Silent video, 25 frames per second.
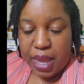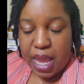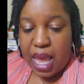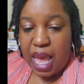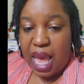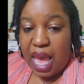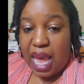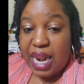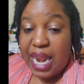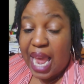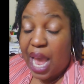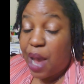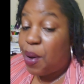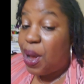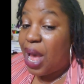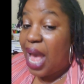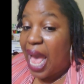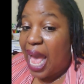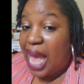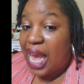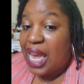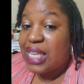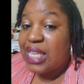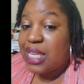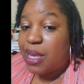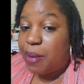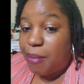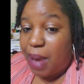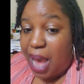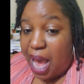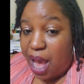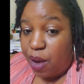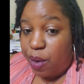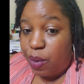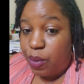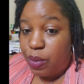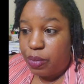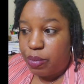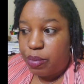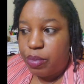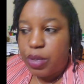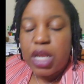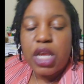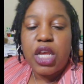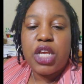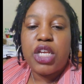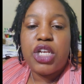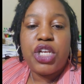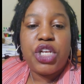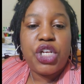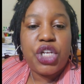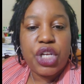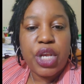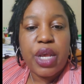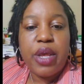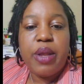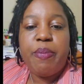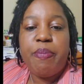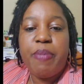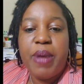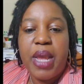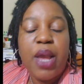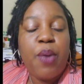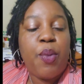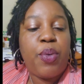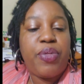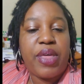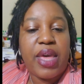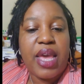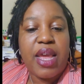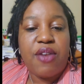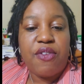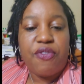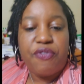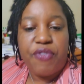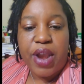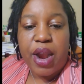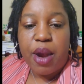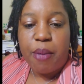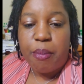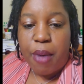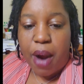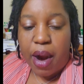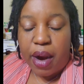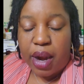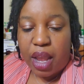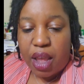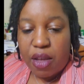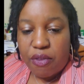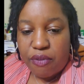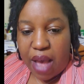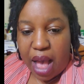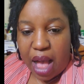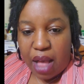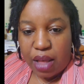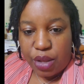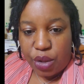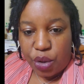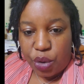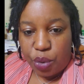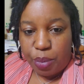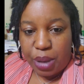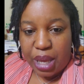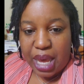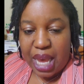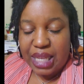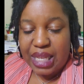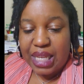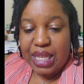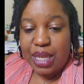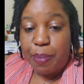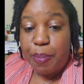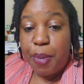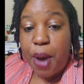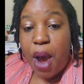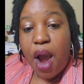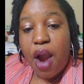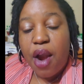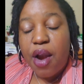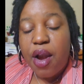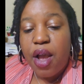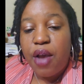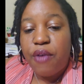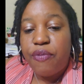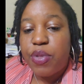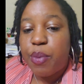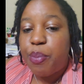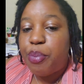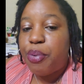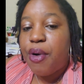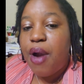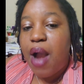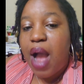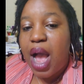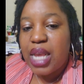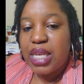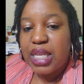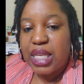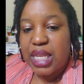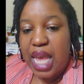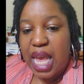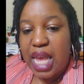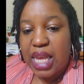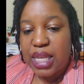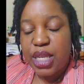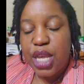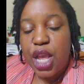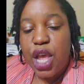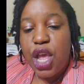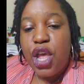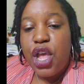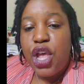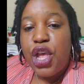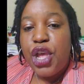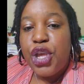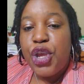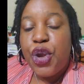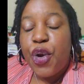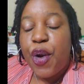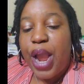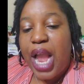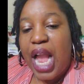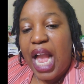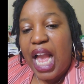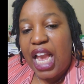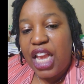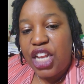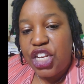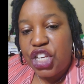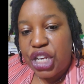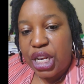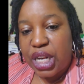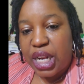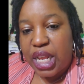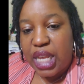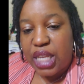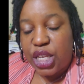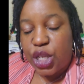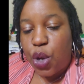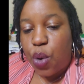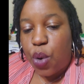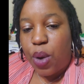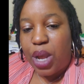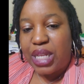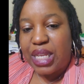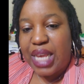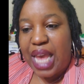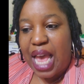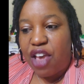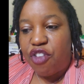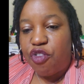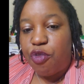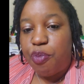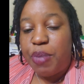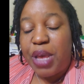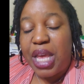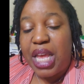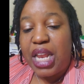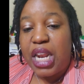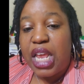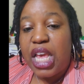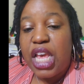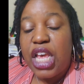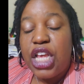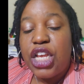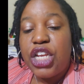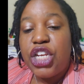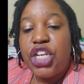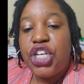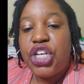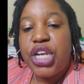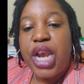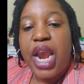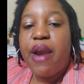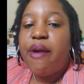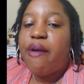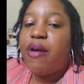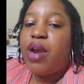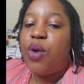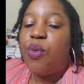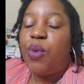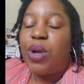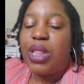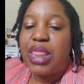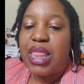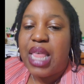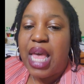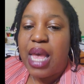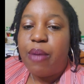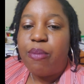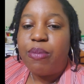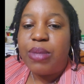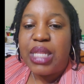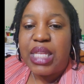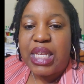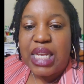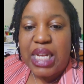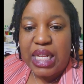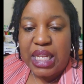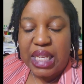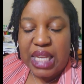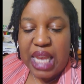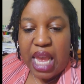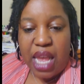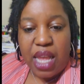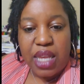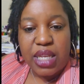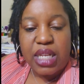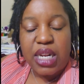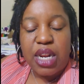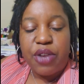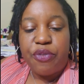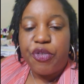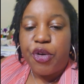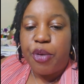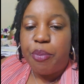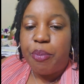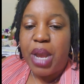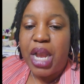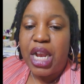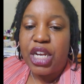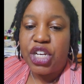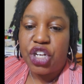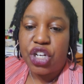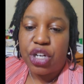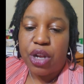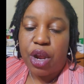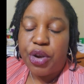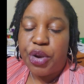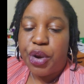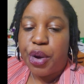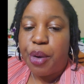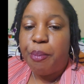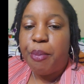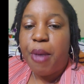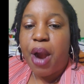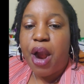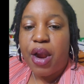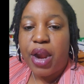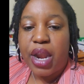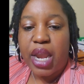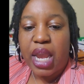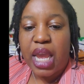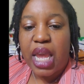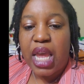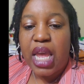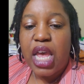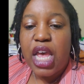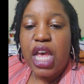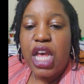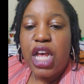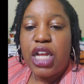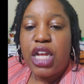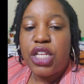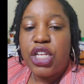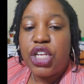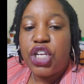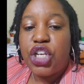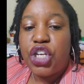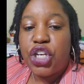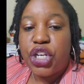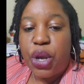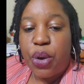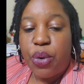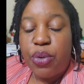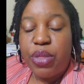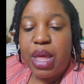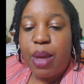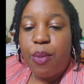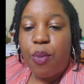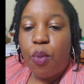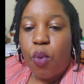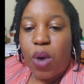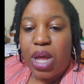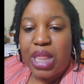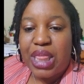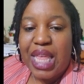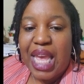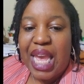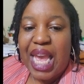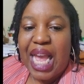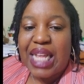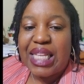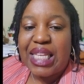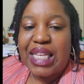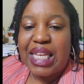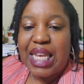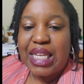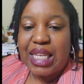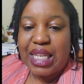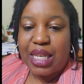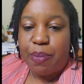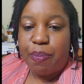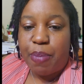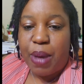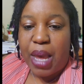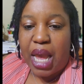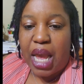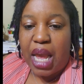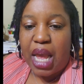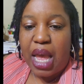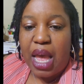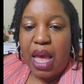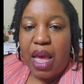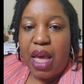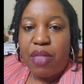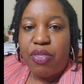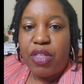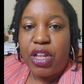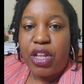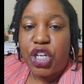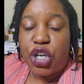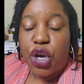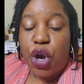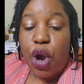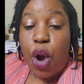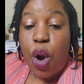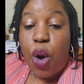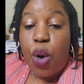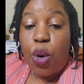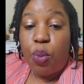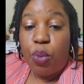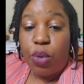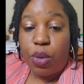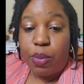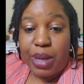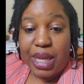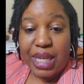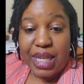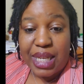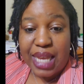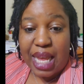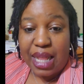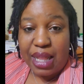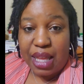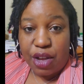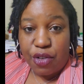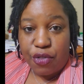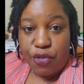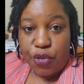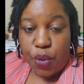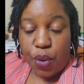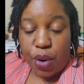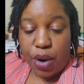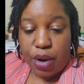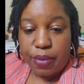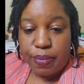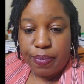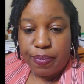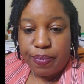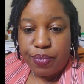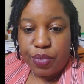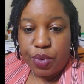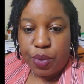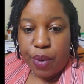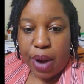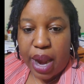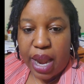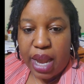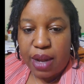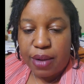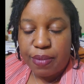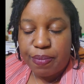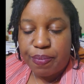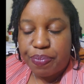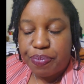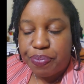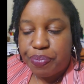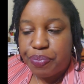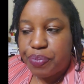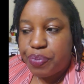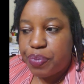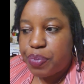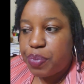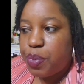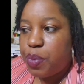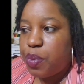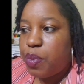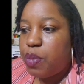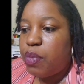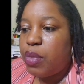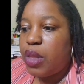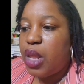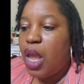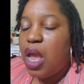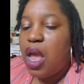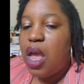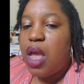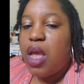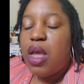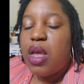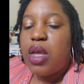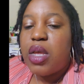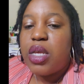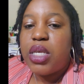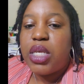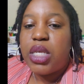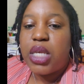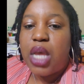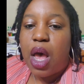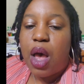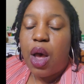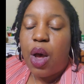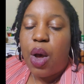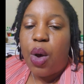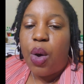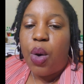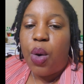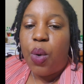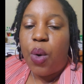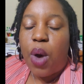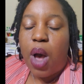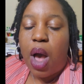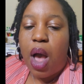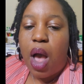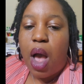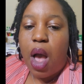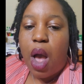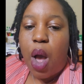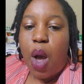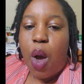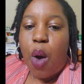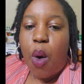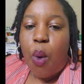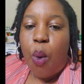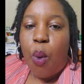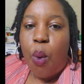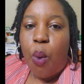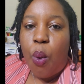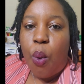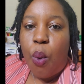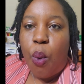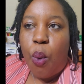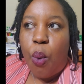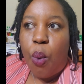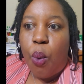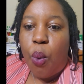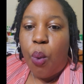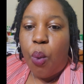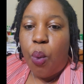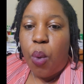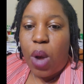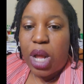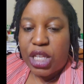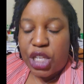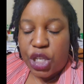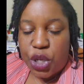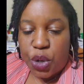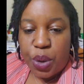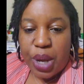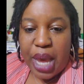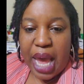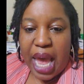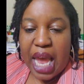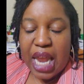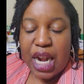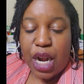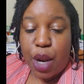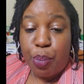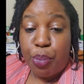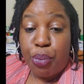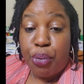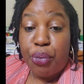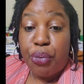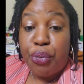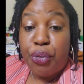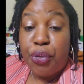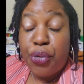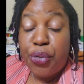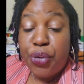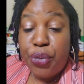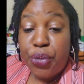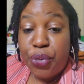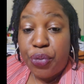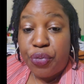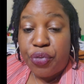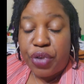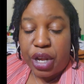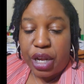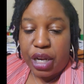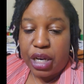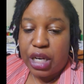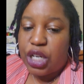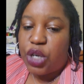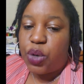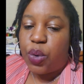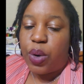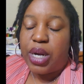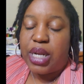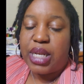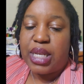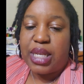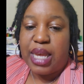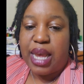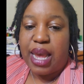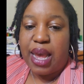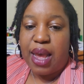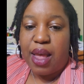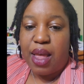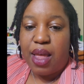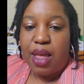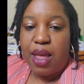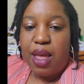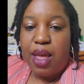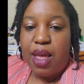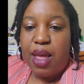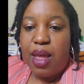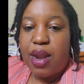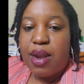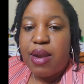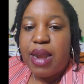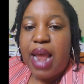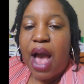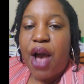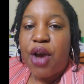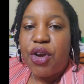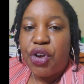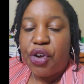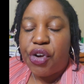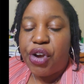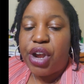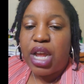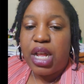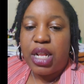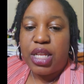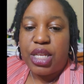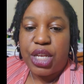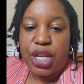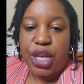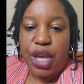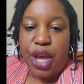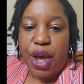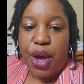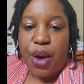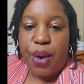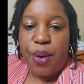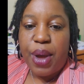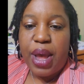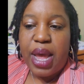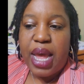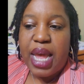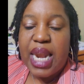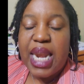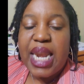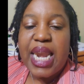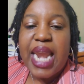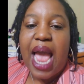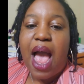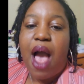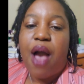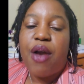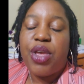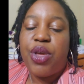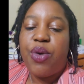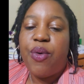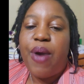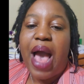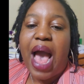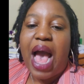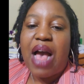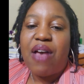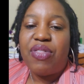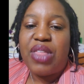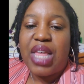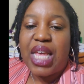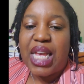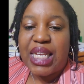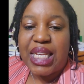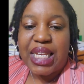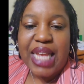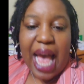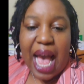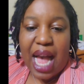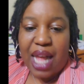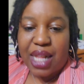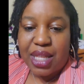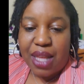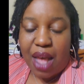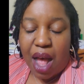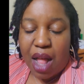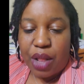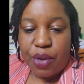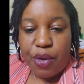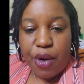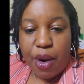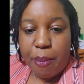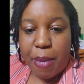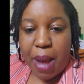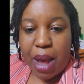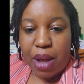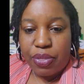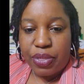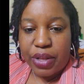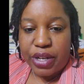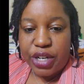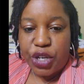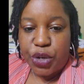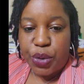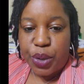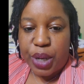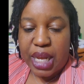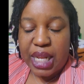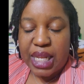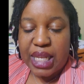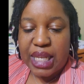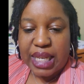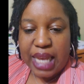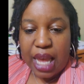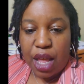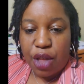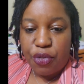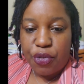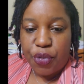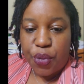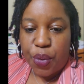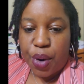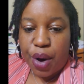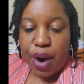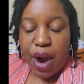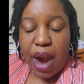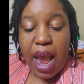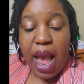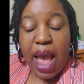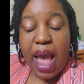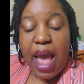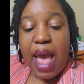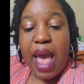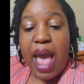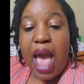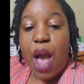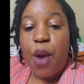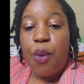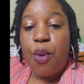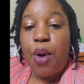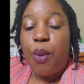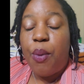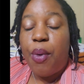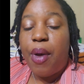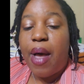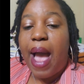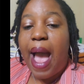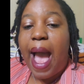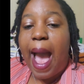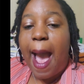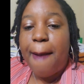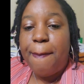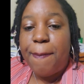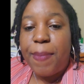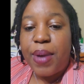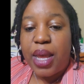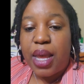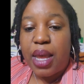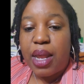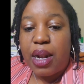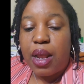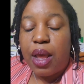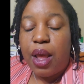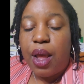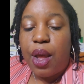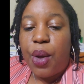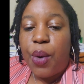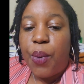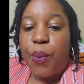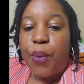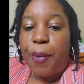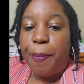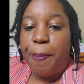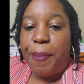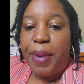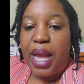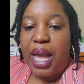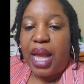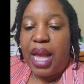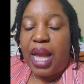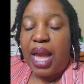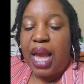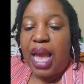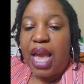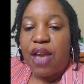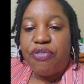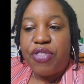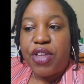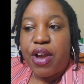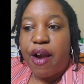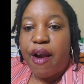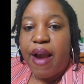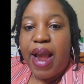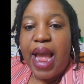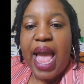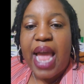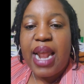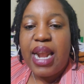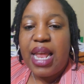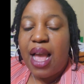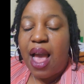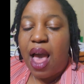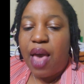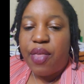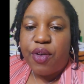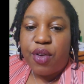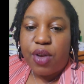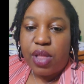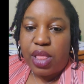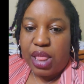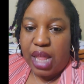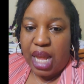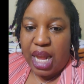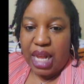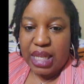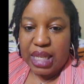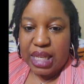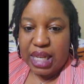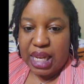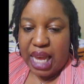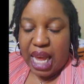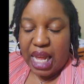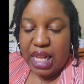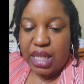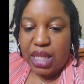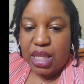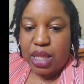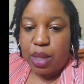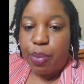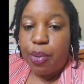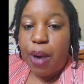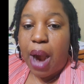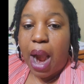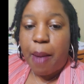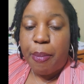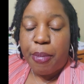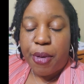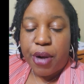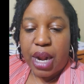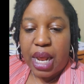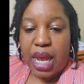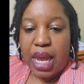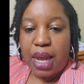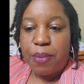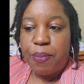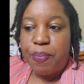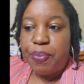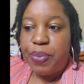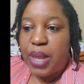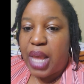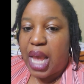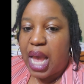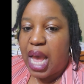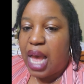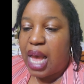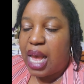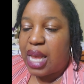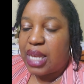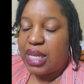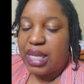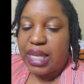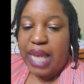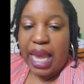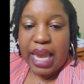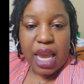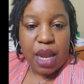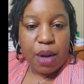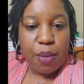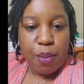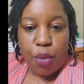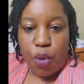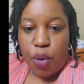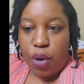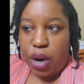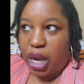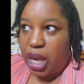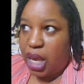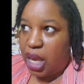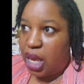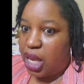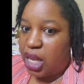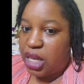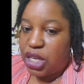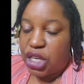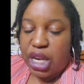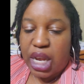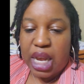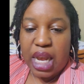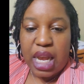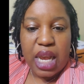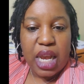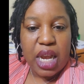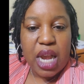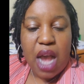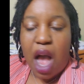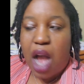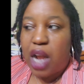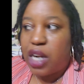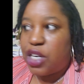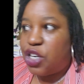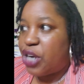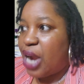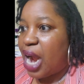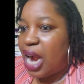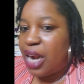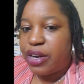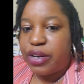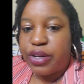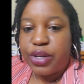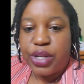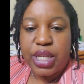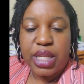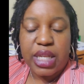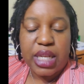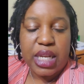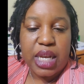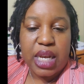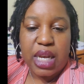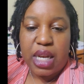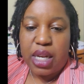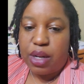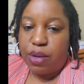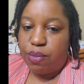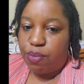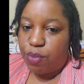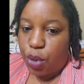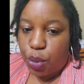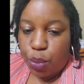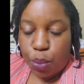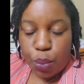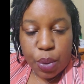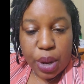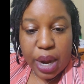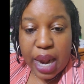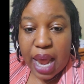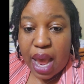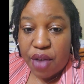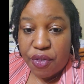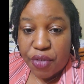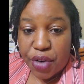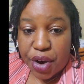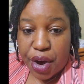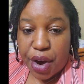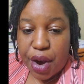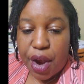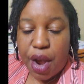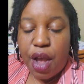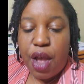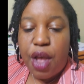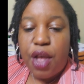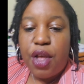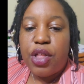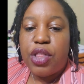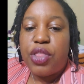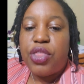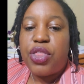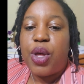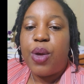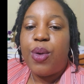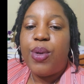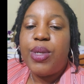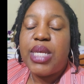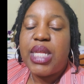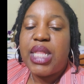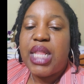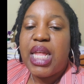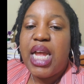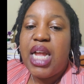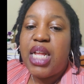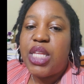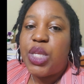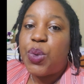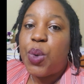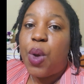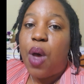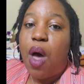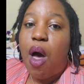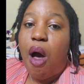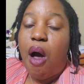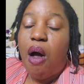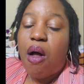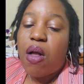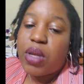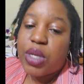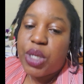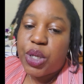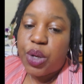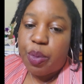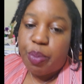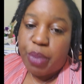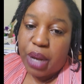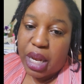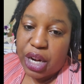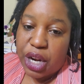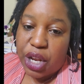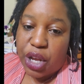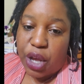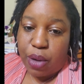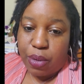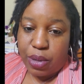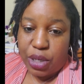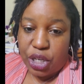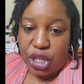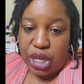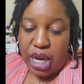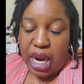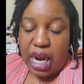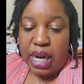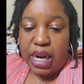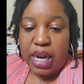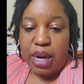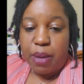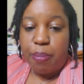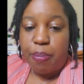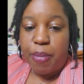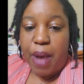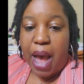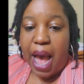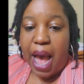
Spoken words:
Now, X amount should be within fair market value, because as a part of the process, your agent is going to have been sharing with them details and information on your market to show them what they anticipate that your home will be selling for, right? So once you get an approved short sale, now you're good to go. Now you have the exact dollar amount that you can sell for. And what will happen will be, if there are any other liens against the property, a second mortgage, a contractor's lien, whatever, those liens will also be negotiated by